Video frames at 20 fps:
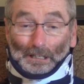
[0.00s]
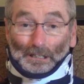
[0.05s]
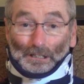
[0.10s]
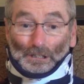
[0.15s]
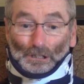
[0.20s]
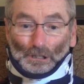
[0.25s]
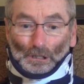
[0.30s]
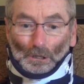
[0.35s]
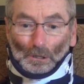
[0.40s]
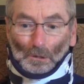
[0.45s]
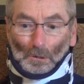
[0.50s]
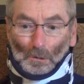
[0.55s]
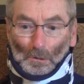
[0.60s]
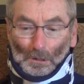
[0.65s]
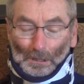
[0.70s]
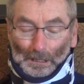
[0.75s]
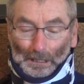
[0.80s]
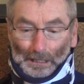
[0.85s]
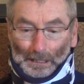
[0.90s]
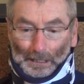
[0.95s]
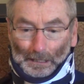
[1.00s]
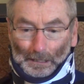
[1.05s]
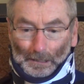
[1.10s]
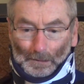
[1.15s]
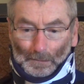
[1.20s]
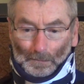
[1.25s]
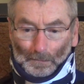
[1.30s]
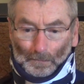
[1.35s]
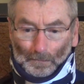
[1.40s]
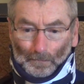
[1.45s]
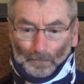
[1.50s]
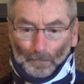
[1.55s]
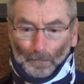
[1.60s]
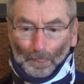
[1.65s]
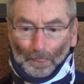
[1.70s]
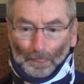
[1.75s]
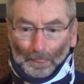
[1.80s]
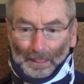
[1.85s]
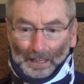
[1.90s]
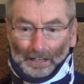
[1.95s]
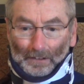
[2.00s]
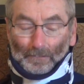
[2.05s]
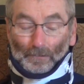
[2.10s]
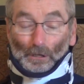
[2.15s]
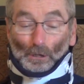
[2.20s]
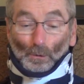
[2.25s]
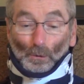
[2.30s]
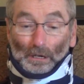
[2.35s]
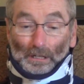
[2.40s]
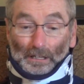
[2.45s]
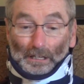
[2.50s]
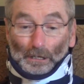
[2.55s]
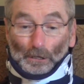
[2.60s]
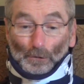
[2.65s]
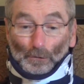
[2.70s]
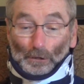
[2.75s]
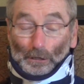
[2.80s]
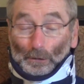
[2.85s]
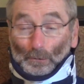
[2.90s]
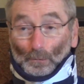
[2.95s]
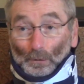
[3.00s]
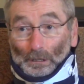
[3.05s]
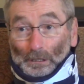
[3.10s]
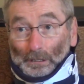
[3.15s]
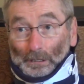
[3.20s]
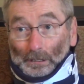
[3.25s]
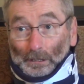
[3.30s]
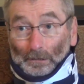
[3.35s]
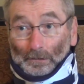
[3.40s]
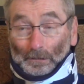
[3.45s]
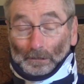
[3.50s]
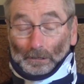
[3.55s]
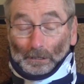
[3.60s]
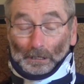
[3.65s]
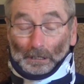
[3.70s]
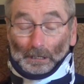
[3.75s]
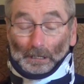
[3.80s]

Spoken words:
So even the way they greet one another,